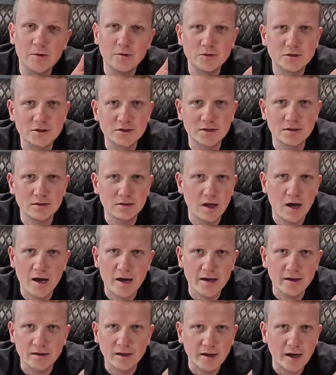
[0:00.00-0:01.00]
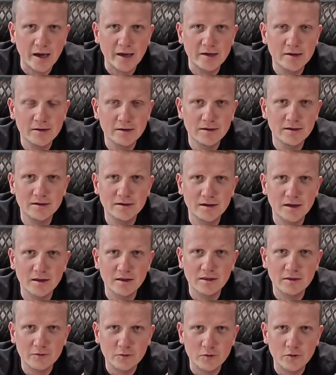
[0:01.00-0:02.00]
it was just a line. Like I couldn't
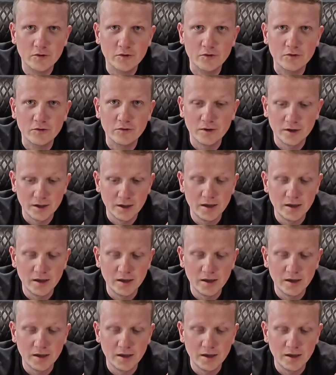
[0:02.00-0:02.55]
get through,